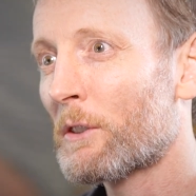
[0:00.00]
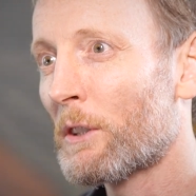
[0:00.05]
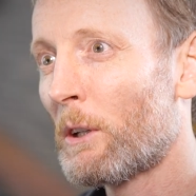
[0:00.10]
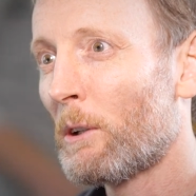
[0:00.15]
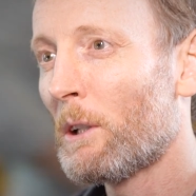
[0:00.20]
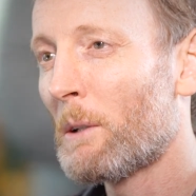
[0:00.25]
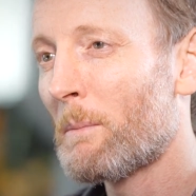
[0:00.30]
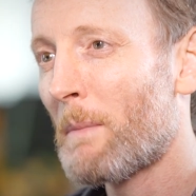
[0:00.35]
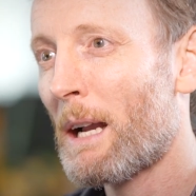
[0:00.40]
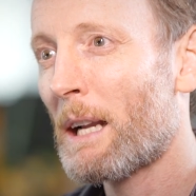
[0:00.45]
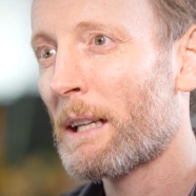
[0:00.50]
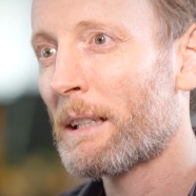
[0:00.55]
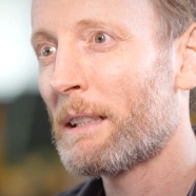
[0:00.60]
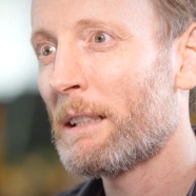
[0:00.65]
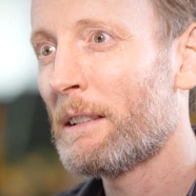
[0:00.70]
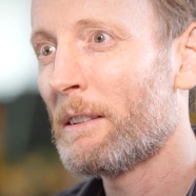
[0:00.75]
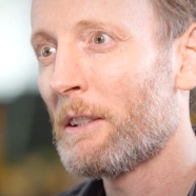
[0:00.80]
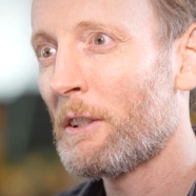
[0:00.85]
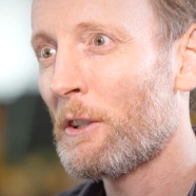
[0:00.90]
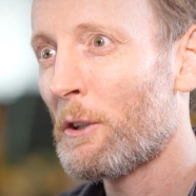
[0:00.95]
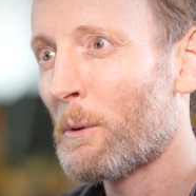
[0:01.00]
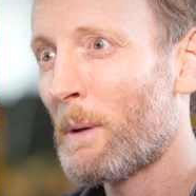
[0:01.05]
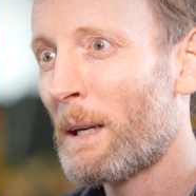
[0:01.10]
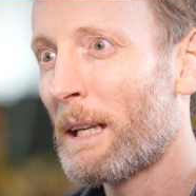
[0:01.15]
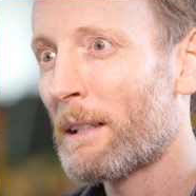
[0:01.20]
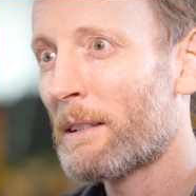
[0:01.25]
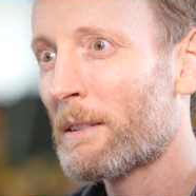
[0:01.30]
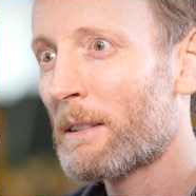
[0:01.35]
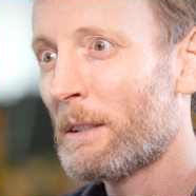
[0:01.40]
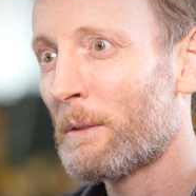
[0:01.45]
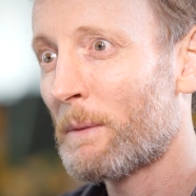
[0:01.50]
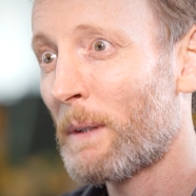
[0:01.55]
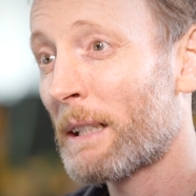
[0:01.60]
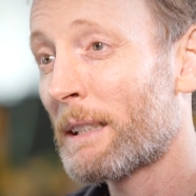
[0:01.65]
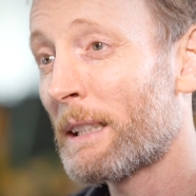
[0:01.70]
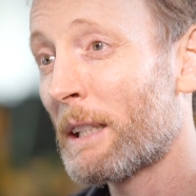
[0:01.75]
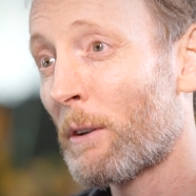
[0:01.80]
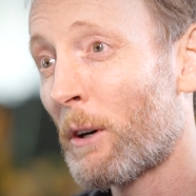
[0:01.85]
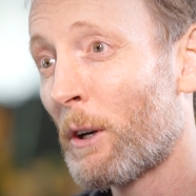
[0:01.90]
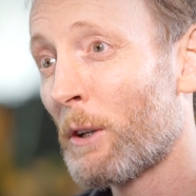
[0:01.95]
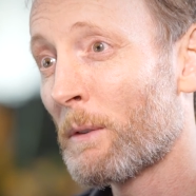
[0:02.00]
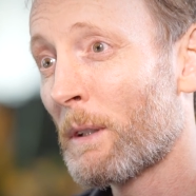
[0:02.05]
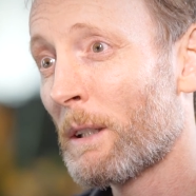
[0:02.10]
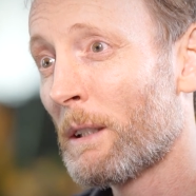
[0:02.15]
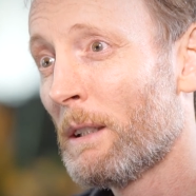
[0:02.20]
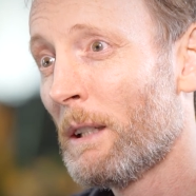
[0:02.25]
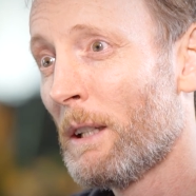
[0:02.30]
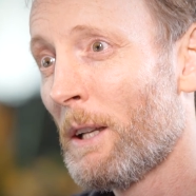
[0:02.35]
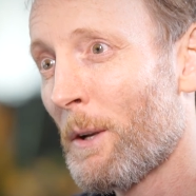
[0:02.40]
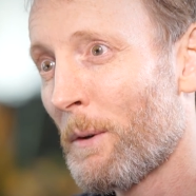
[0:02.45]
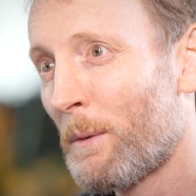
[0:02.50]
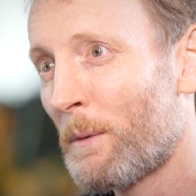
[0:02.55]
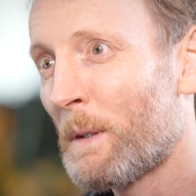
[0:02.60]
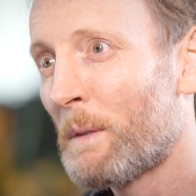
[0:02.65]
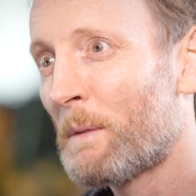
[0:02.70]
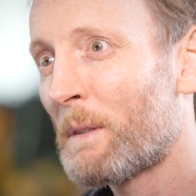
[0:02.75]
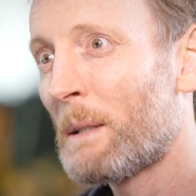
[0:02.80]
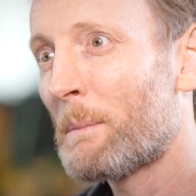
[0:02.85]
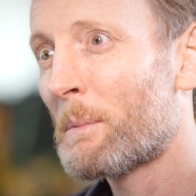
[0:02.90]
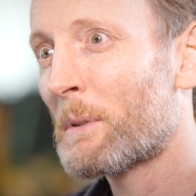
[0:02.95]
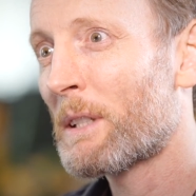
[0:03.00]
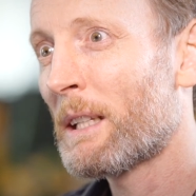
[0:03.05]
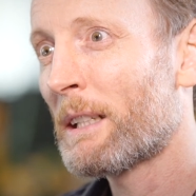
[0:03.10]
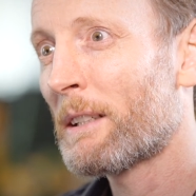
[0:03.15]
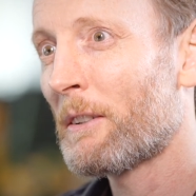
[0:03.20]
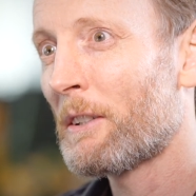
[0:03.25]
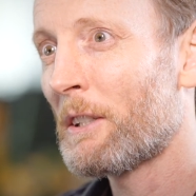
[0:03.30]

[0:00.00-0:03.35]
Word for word: solar market in the US. In fact, they're over 50% of